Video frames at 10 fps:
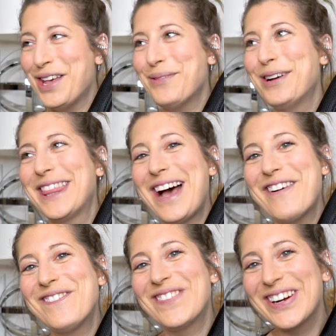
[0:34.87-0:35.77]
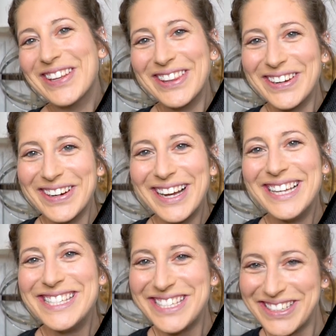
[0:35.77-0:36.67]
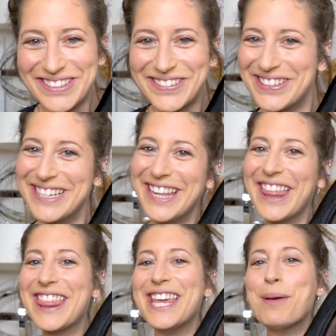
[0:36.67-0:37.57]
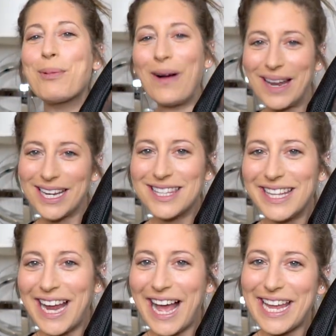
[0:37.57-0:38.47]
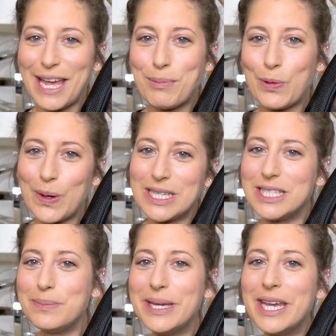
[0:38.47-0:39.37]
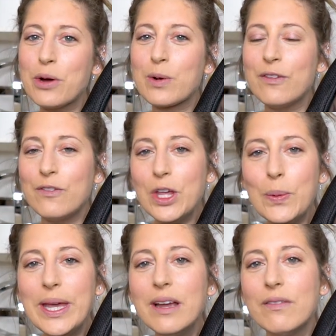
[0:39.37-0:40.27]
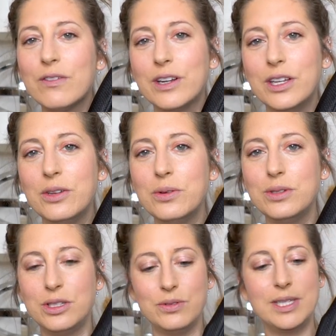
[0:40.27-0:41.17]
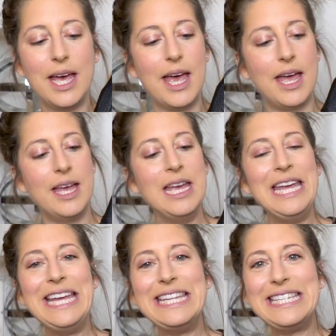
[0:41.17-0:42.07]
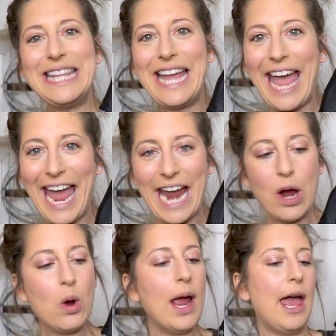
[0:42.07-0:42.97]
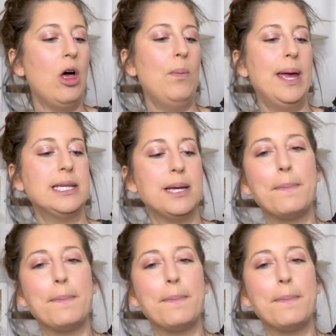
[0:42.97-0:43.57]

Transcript: Without further ado, the product that I am going to be reviewing for you today is the Air Helmet